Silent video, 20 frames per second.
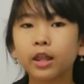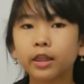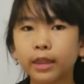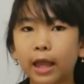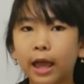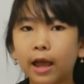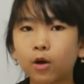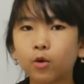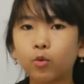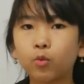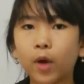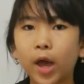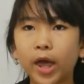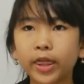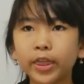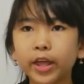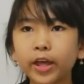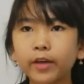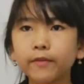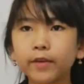Now
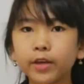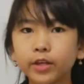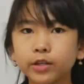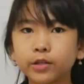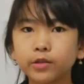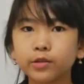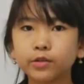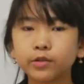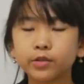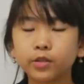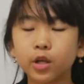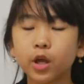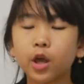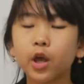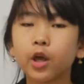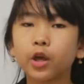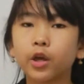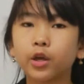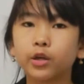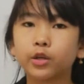whether we use
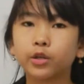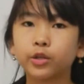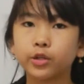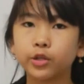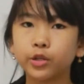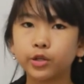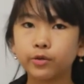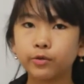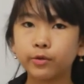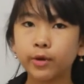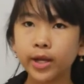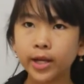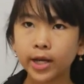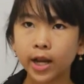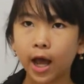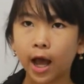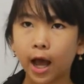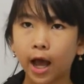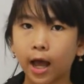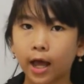you
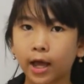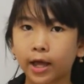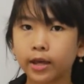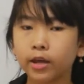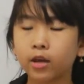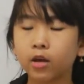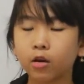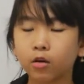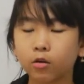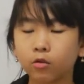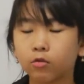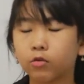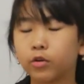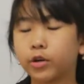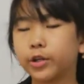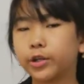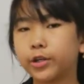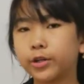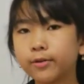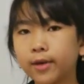and I
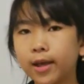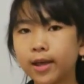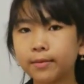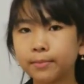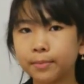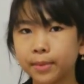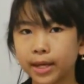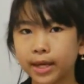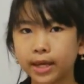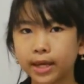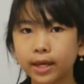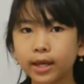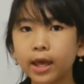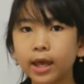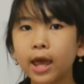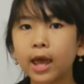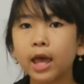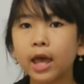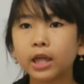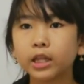or you and me
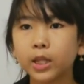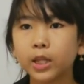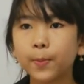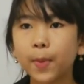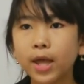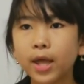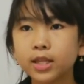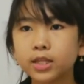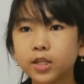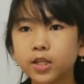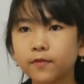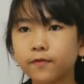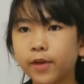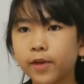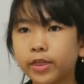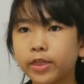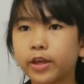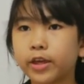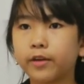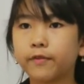depends on
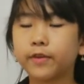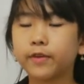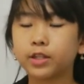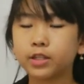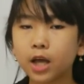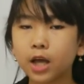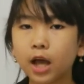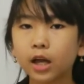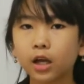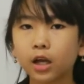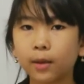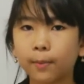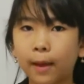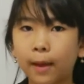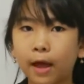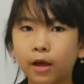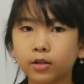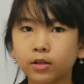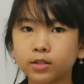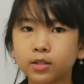whether we talk
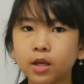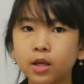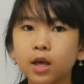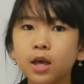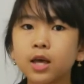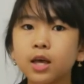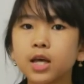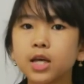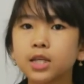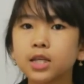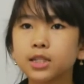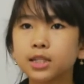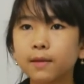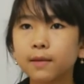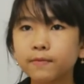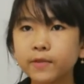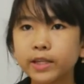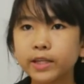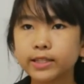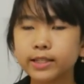about
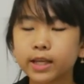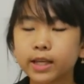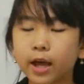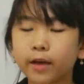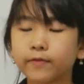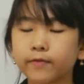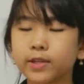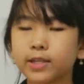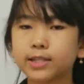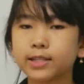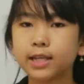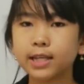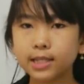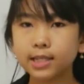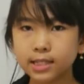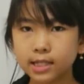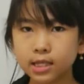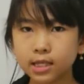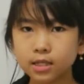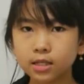subjects of the
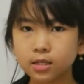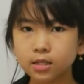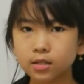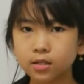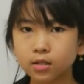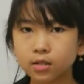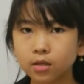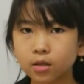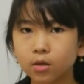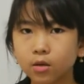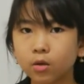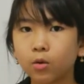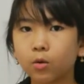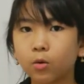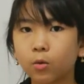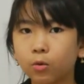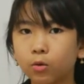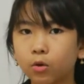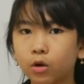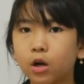sentence
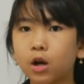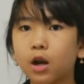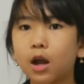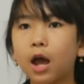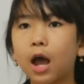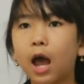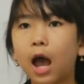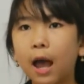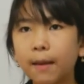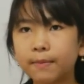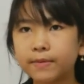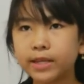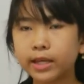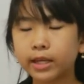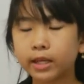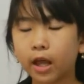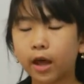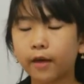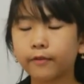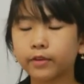or
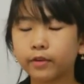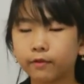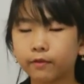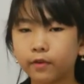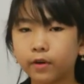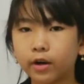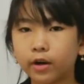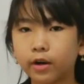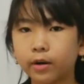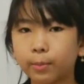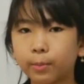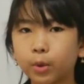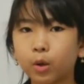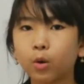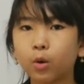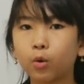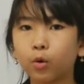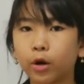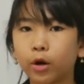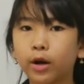object of the
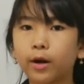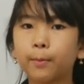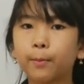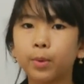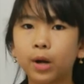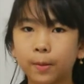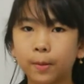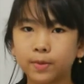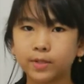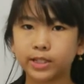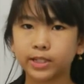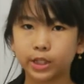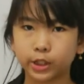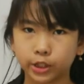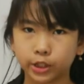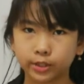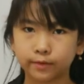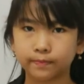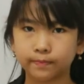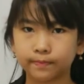verb or
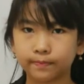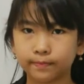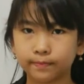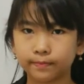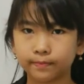preposition.